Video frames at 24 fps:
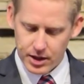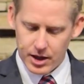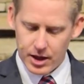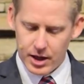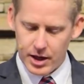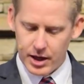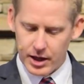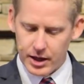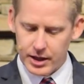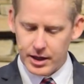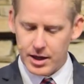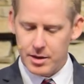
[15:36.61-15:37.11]

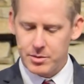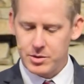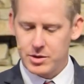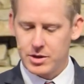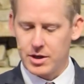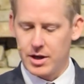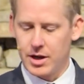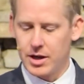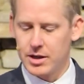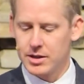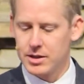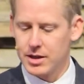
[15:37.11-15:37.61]
And it comes to
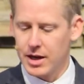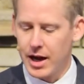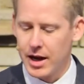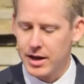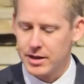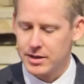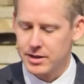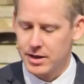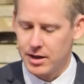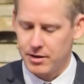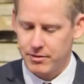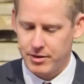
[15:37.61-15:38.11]
us at
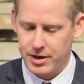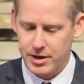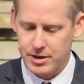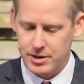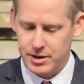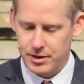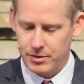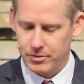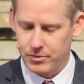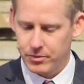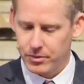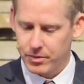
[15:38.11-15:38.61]

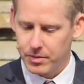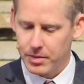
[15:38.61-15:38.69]
salvation.